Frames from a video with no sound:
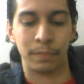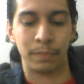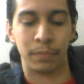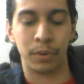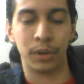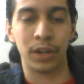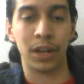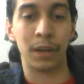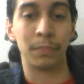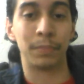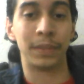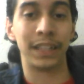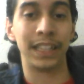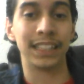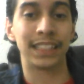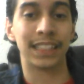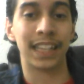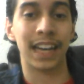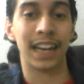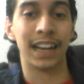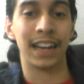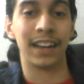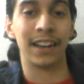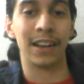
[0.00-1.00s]
put up these
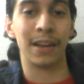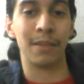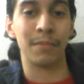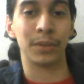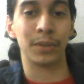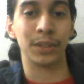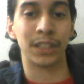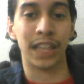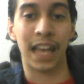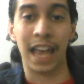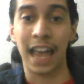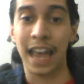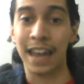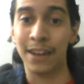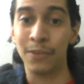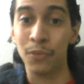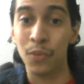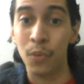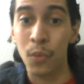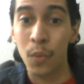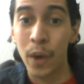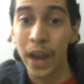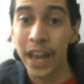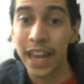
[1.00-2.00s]
kind of numbers
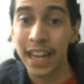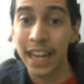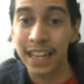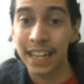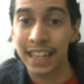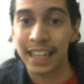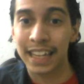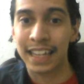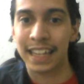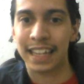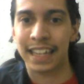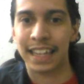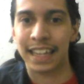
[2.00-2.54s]
and win